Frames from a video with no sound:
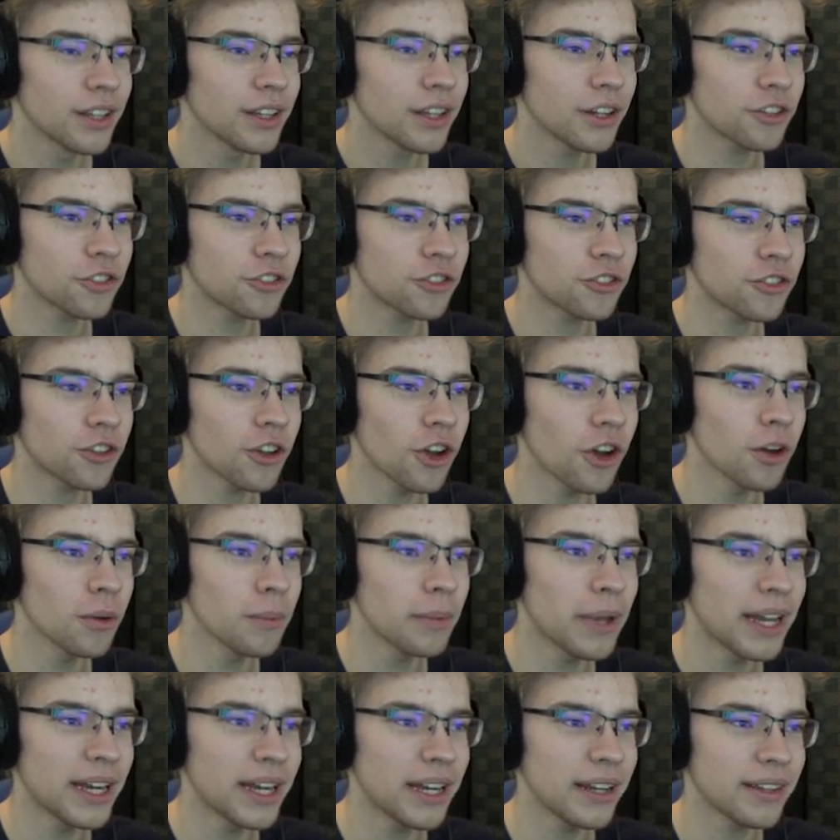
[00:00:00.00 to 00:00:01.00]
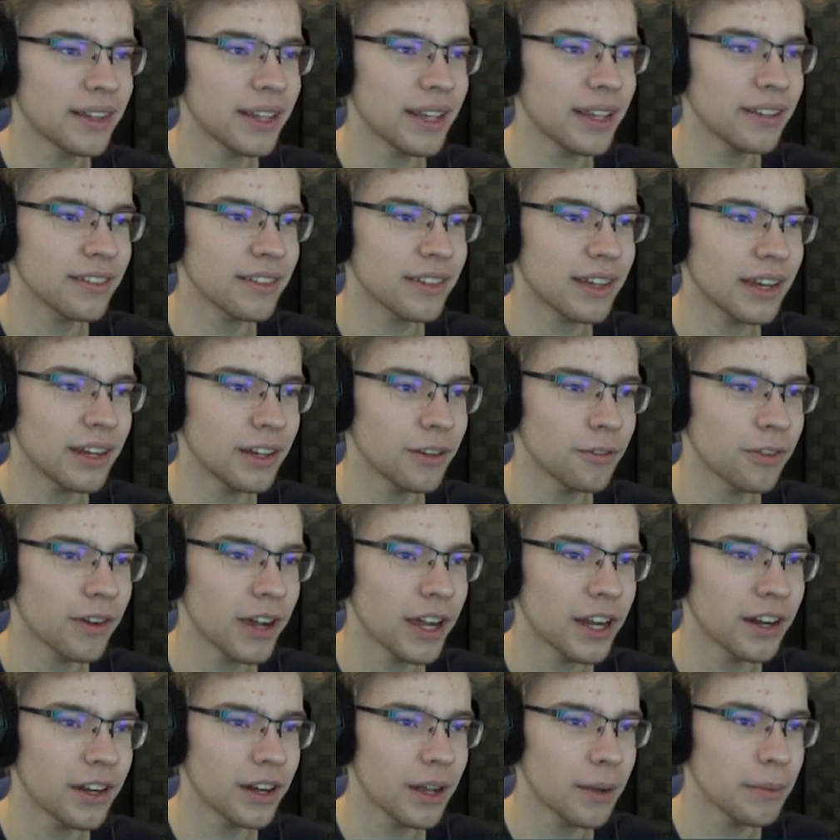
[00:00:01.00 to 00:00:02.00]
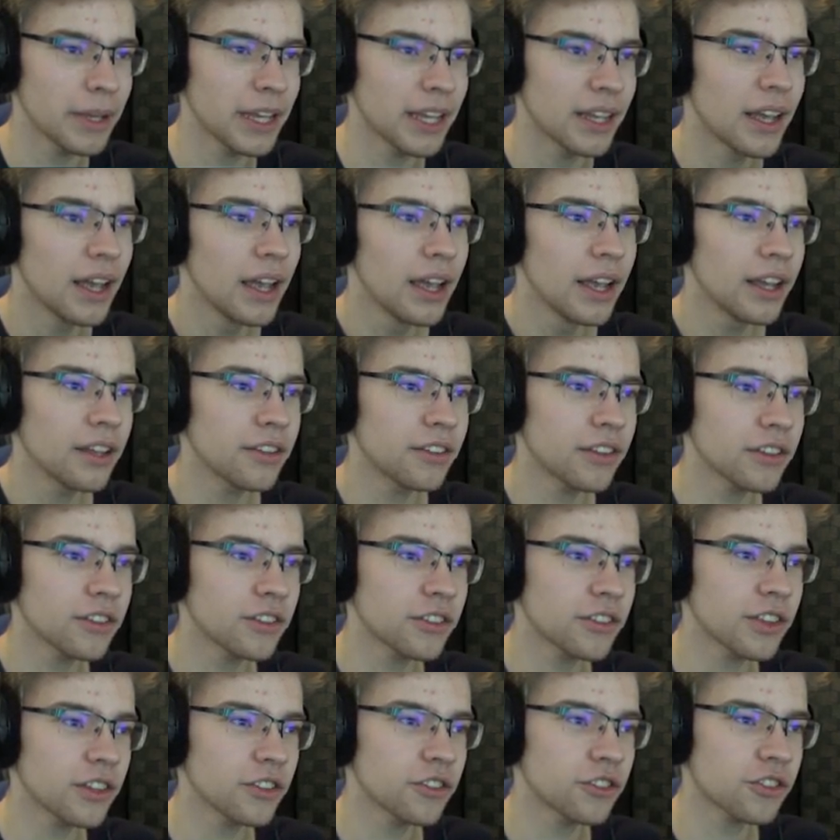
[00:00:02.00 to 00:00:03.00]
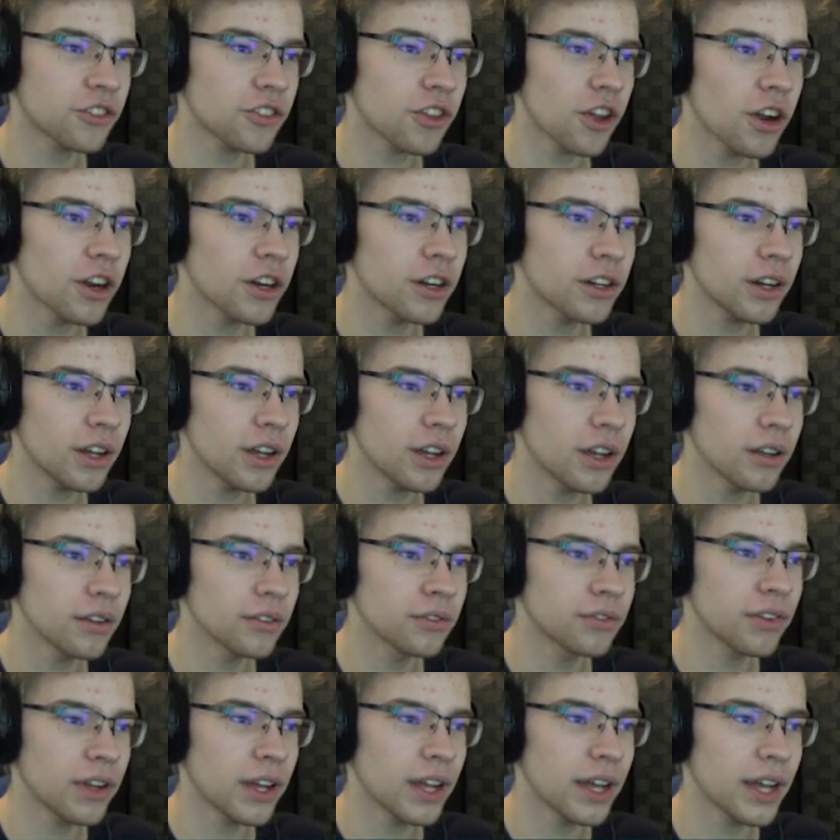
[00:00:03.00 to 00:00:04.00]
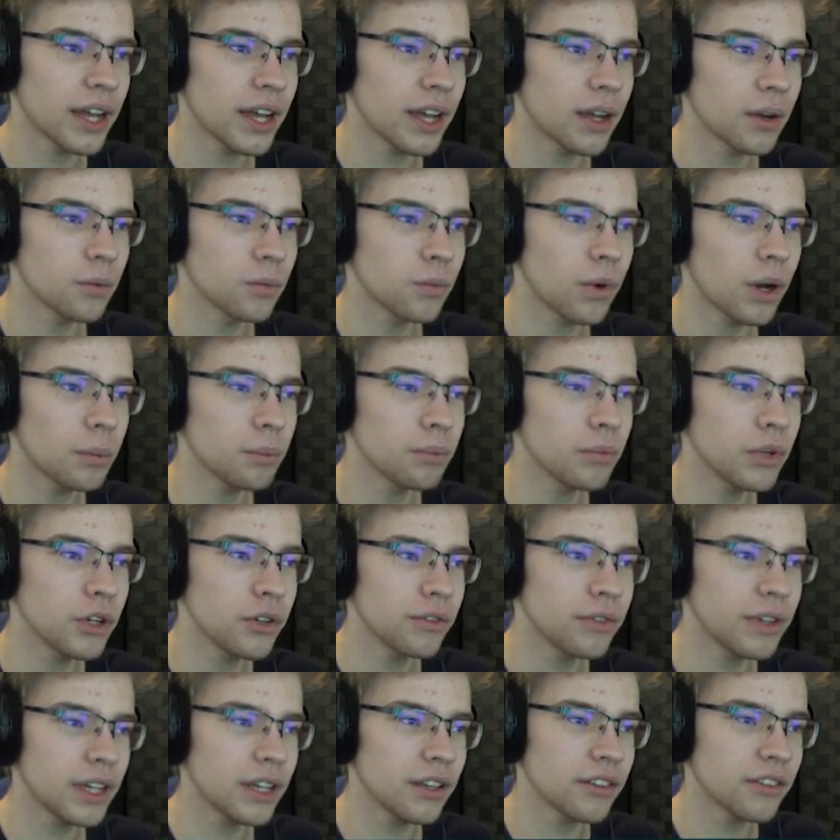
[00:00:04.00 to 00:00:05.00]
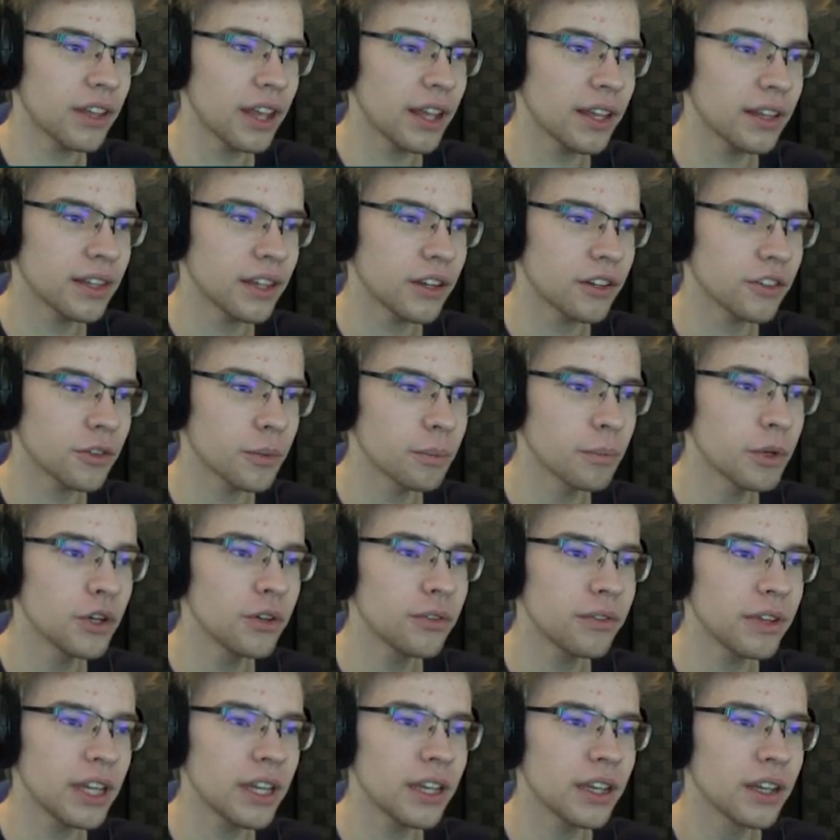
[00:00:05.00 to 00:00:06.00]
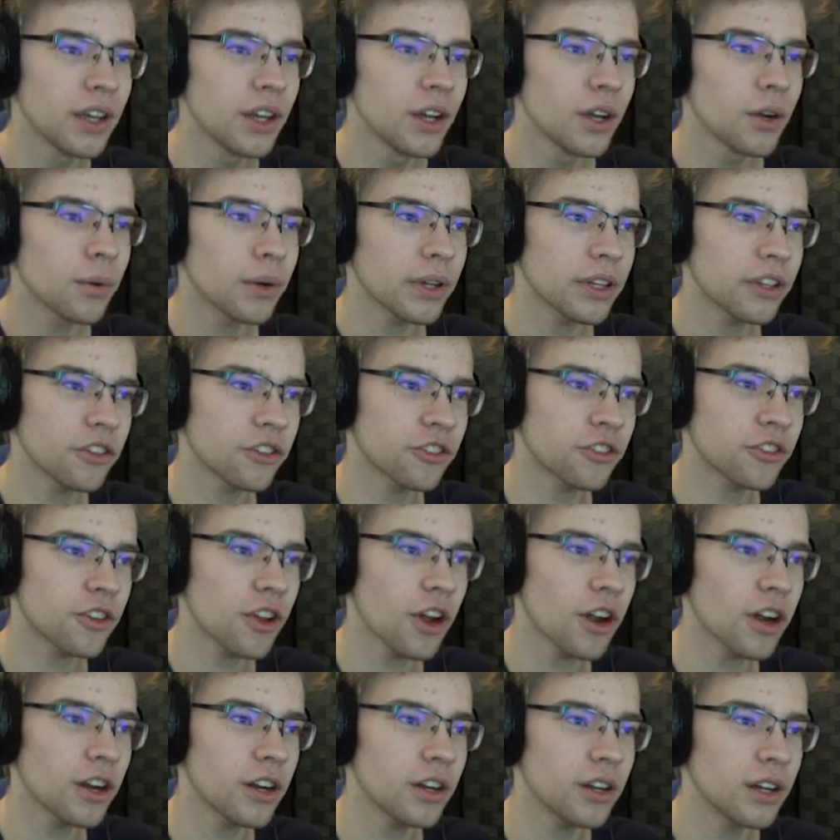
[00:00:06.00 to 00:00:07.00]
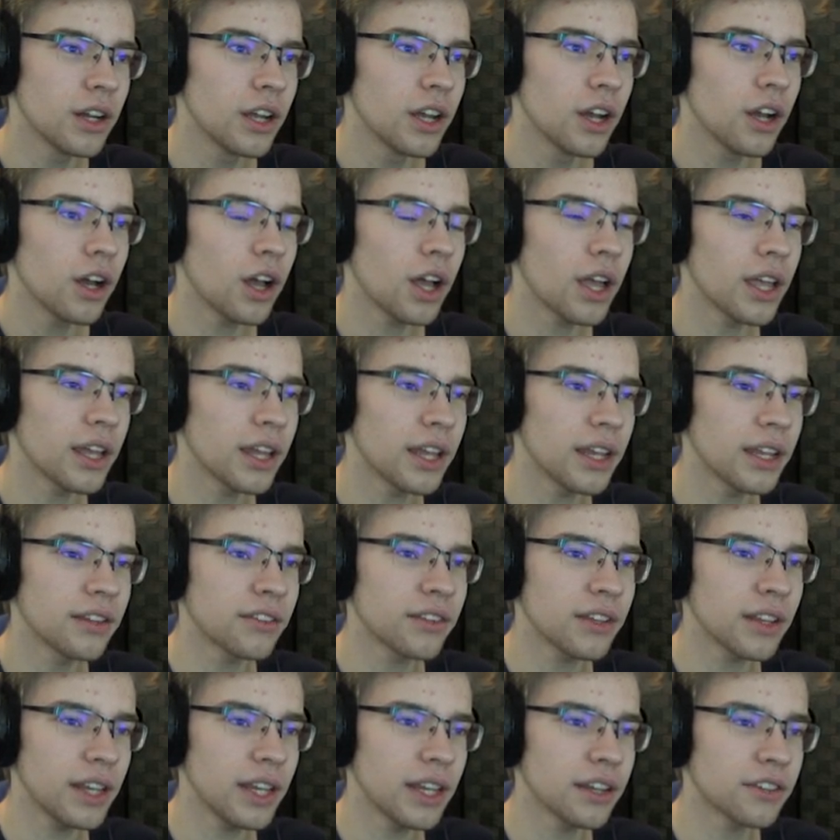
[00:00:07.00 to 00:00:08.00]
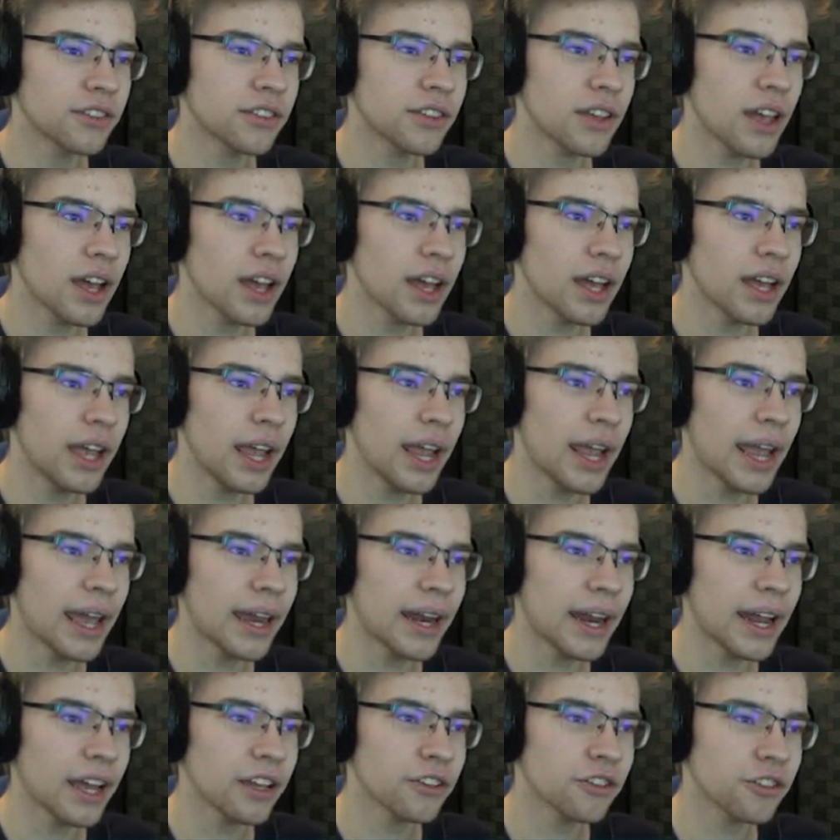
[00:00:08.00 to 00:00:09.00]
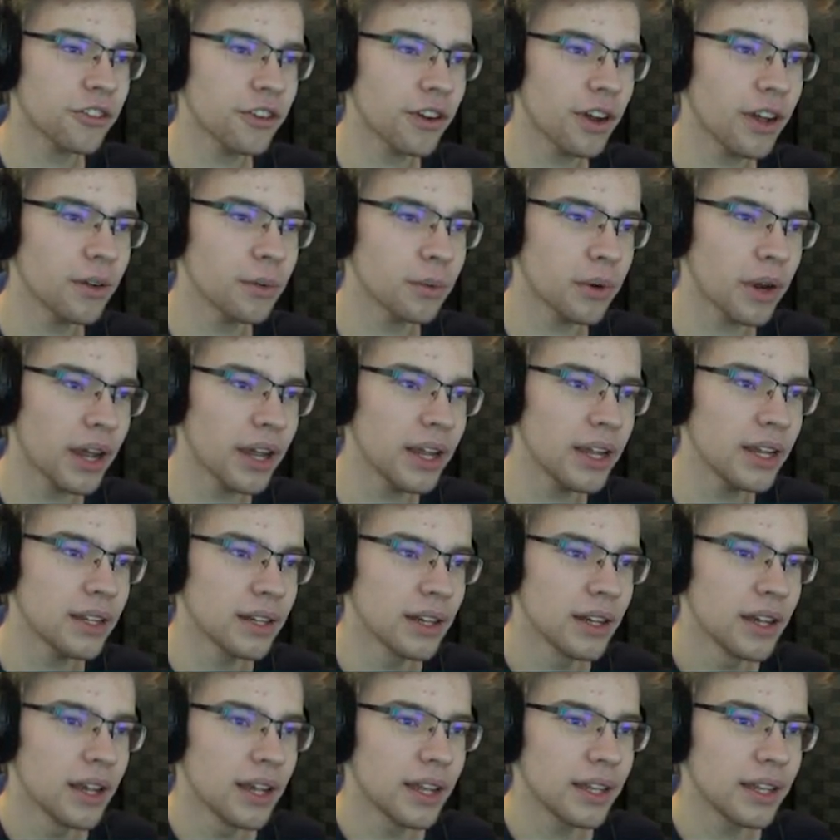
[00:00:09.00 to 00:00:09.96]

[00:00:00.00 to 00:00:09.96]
There's so many things getting fired at me. Is this the start of, uh, what movie is it? There's a movie where the start uh, is, it's, uh, Ad Astra, right?